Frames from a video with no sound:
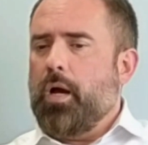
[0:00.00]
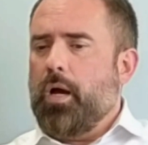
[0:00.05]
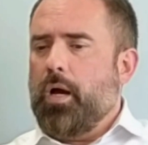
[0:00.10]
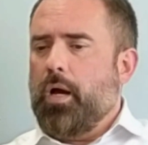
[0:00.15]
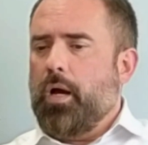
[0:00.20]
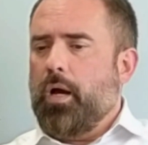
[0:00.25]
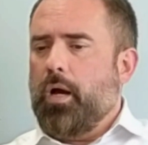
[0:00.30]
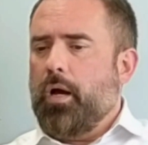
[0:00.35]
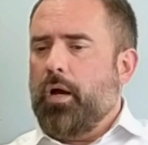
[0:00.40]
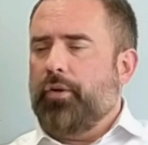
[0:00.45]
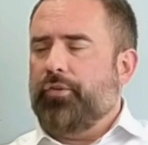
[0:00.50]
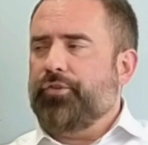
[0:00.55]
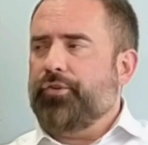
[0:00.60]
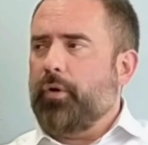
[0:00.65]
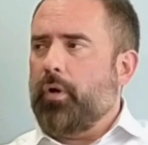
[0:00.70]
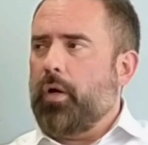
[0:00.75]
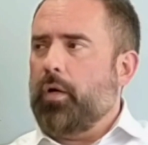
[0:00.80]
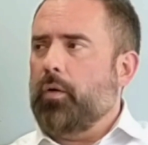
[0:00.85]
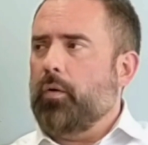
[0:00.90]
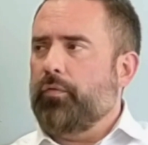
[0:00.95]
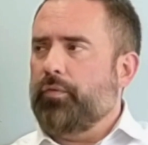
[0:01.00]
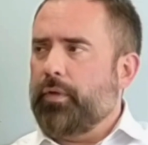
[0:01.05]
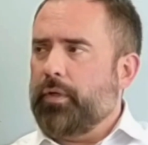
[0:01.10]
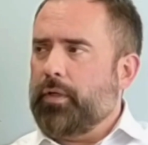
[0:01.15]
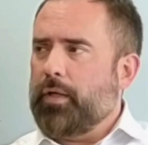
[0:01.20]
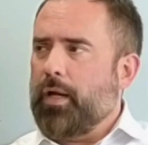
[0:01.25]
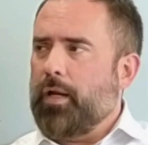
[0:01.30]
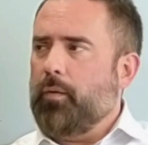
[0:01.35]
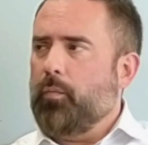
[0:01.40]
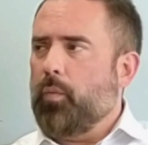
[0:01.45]
a sign-off
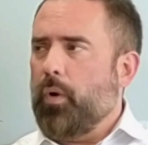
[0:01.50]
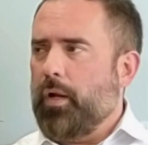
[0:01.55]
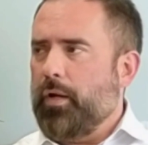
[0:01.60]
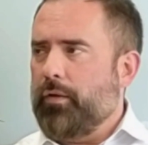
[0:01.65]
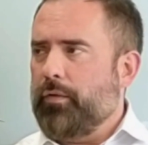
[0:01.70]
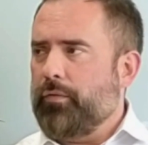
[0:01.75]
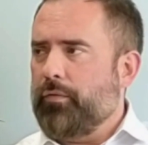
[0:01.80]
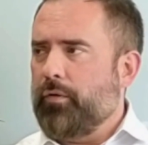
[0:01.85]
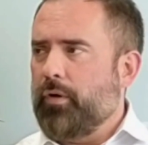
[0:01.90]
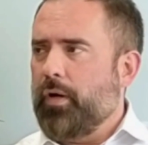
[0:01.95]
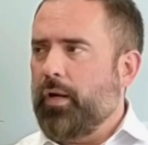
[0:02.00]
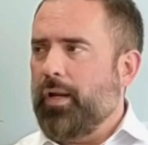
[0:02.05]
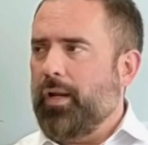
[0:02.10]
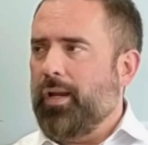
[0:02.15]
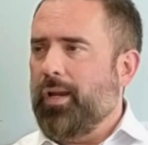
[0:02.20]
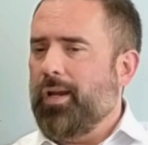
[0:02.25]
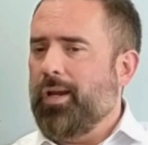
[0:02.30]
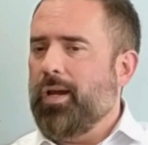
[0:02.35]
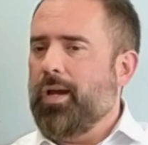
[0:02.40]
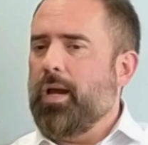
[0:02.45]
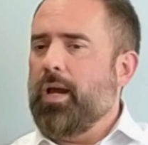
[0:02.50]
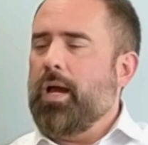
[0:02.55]
at Gateway 3.